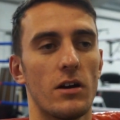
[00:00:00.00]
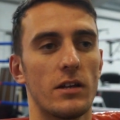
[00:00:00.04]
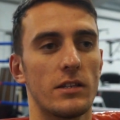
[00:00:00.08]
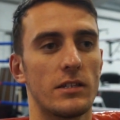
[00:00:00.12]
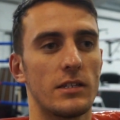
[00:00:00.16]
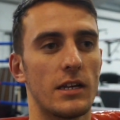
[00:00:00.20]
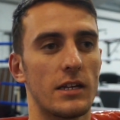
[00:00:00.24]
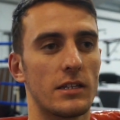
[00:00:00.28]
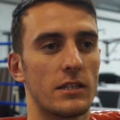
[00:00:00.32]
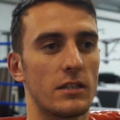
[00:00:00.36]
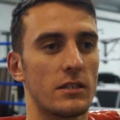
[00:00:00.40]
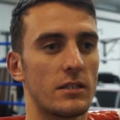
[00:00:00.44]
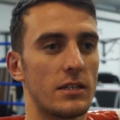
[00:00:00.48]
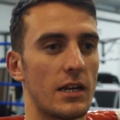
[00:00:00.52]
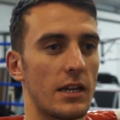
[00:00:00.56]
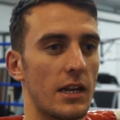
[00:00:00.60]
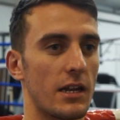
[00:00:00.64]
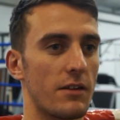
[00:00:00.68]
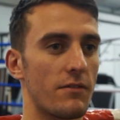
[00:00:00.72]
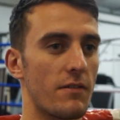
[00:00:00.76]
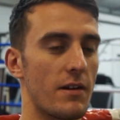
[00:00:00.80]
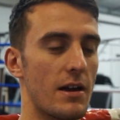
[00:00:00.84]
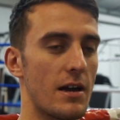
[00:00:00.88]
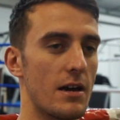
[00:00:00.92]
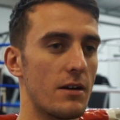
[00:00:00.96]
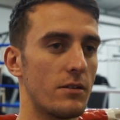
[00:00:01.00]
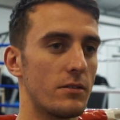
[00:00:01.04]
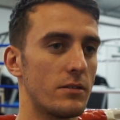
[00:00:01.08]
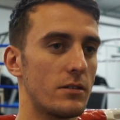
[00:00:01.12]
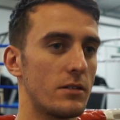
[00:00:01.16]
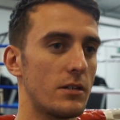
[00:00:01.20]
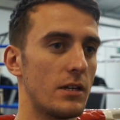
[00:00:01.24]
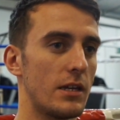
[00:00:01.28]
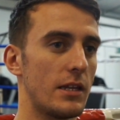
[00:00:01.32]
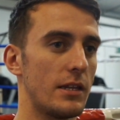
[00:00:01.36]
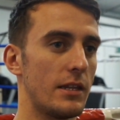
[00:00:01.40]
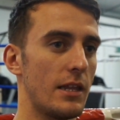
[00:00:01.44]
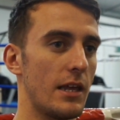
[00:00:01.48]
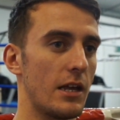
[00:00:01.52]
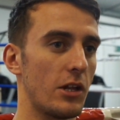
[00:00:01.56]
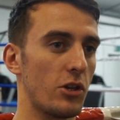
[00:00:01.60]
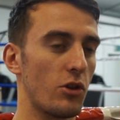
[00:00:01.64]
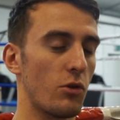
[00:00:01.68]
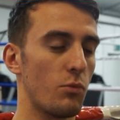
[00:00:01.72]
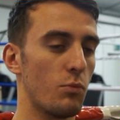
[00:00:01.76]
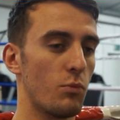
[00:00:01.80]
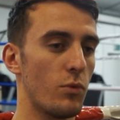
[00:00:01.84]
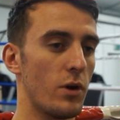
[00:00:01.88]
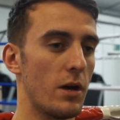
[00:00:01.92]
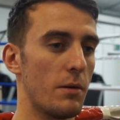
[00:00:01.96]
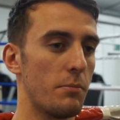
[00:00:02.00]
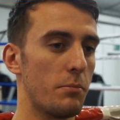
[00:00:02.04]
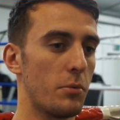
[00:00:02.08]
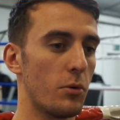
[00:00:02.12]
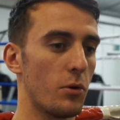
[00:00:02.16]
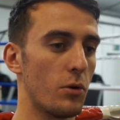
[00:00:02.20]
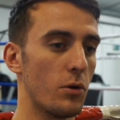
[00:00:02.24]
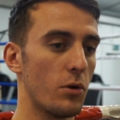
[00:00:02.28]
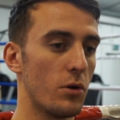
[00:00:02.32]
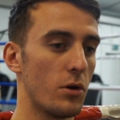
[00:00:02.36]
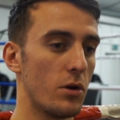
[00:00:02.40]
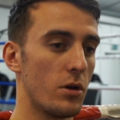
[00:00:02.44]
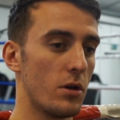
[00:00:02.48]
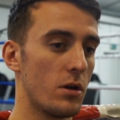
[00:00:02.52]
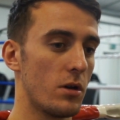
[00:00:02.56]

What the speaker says: I got a 10-8 round in there somewhere, but...